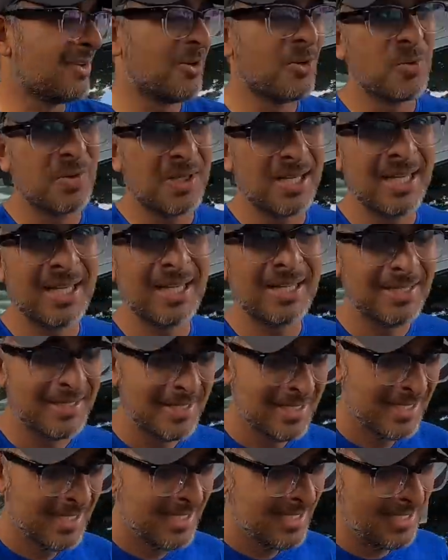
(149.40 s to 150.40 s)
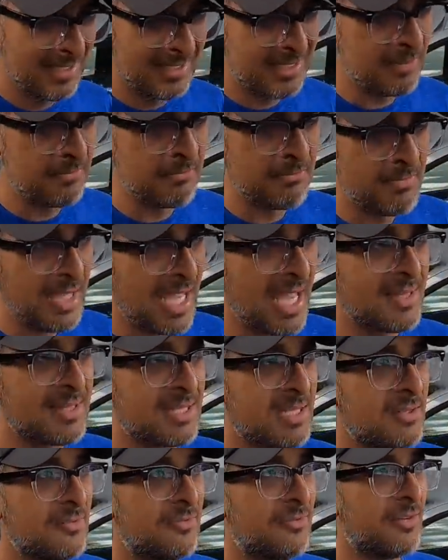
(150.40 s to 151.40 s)
okay. It's a
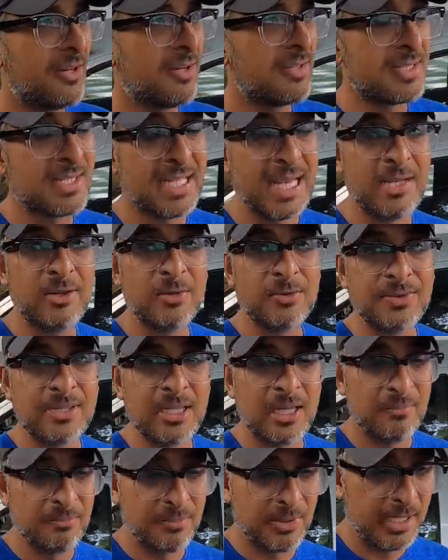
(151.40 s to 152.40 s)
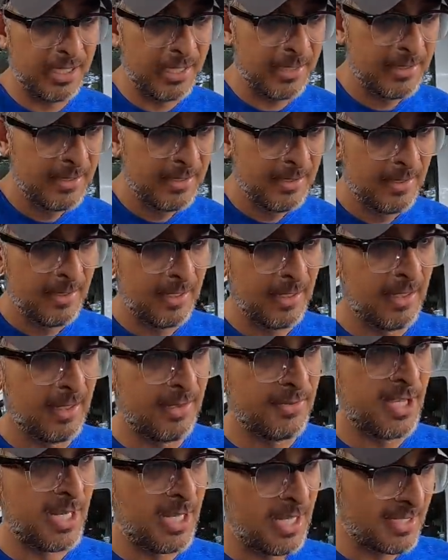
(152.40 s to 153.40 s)
massive state-owned company
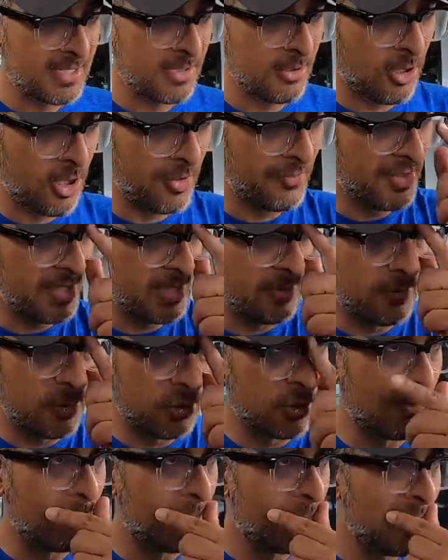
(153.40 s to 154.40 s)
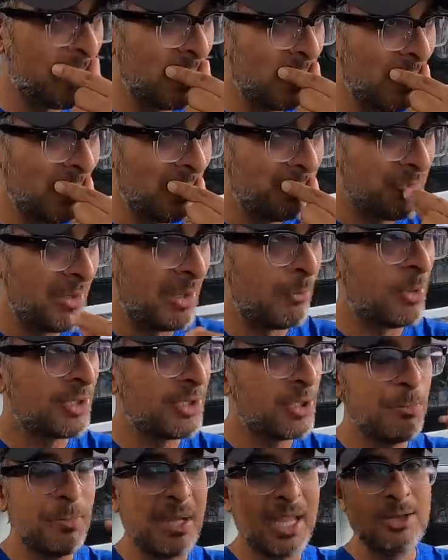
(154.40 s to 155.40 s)
that has an RV division. And
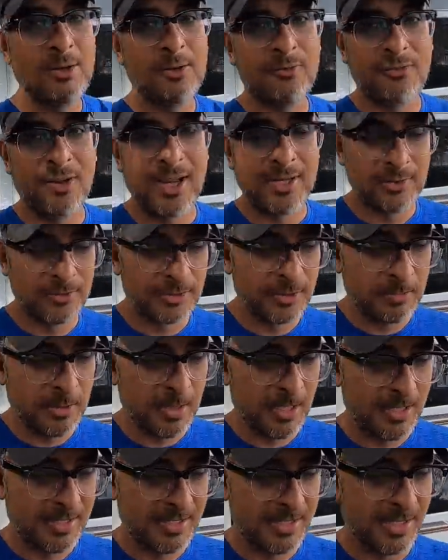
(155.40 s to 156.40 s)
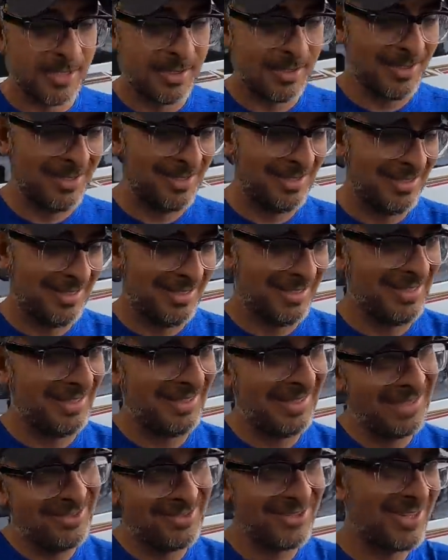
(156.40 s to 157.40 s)
once you pay your final deposit,
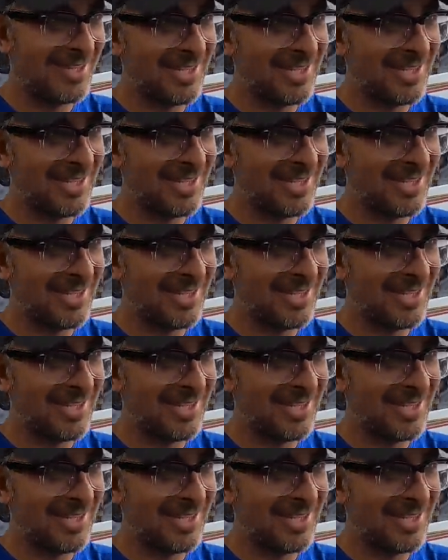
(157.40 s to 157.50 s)
they're